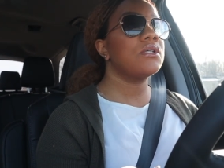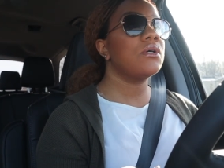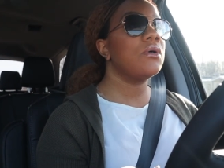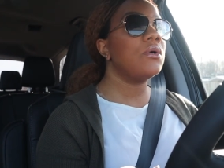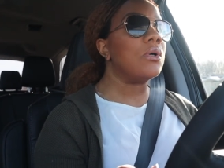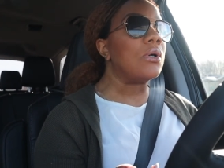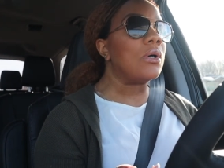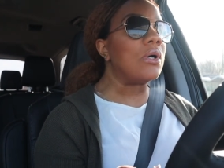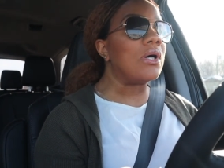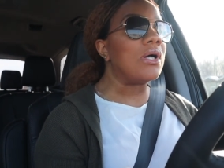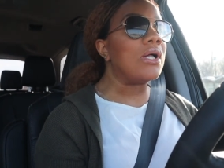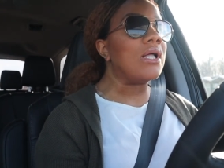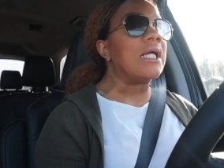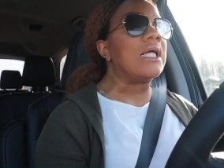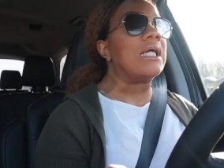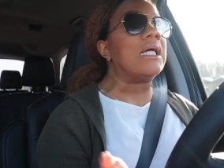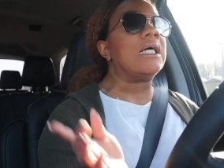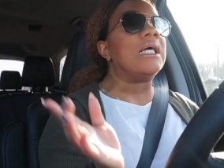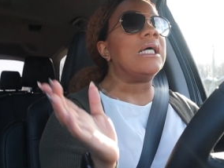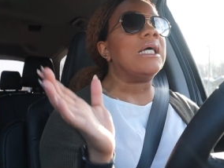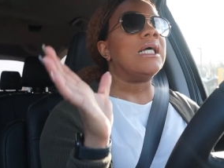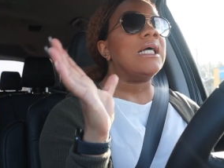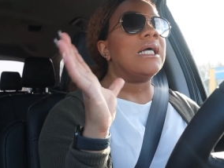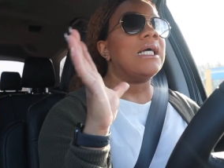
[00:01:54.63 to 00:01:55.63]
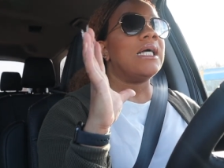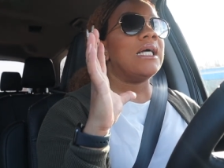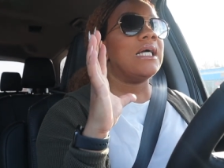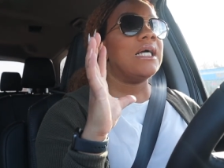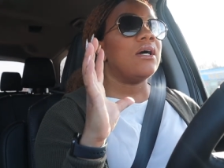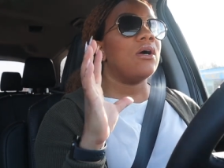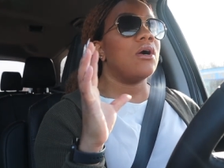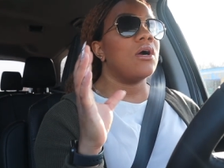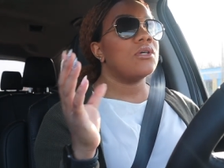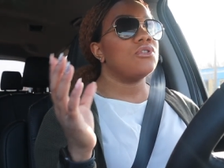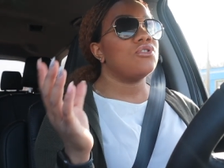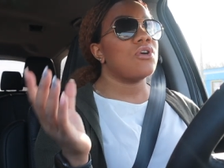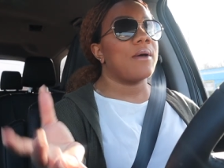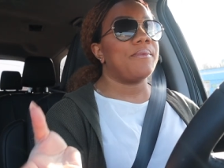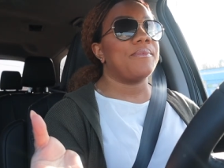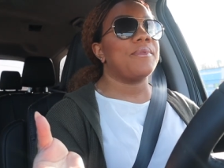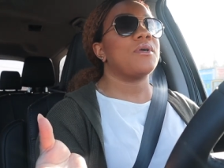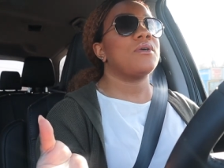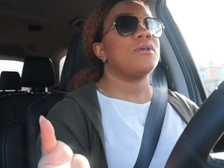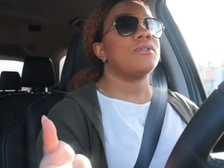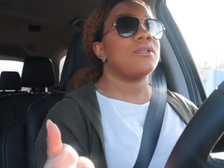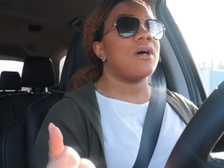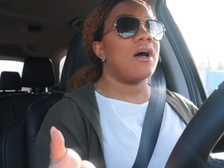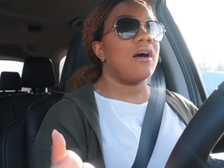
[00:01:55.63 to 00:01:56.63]
school, or drop
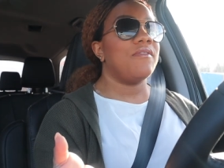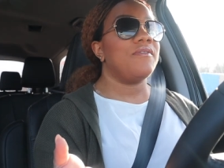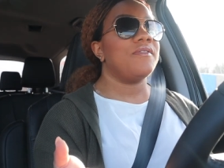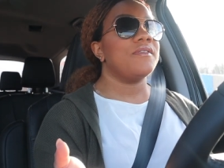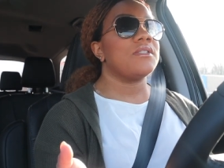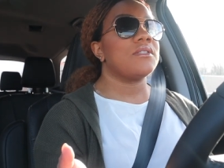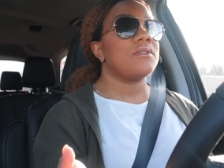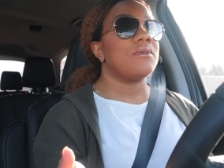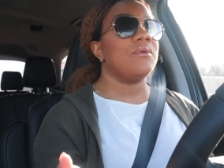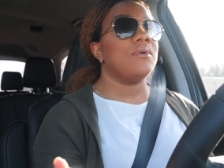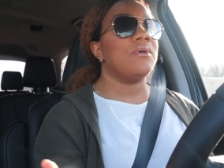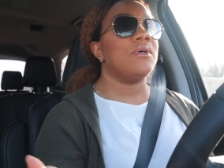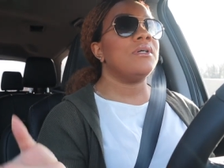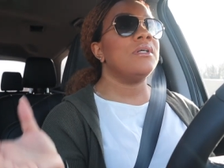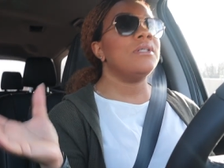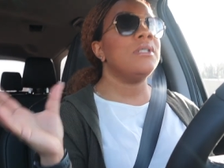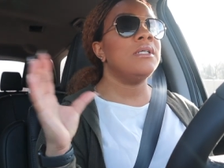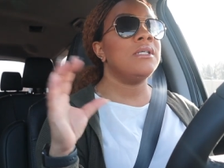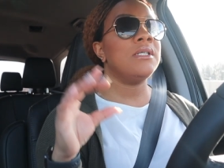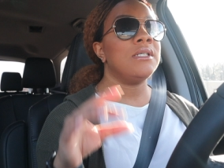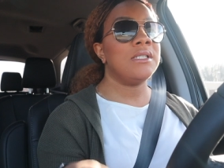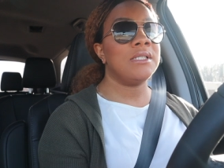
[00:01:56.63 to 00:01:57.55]
the girls off at school.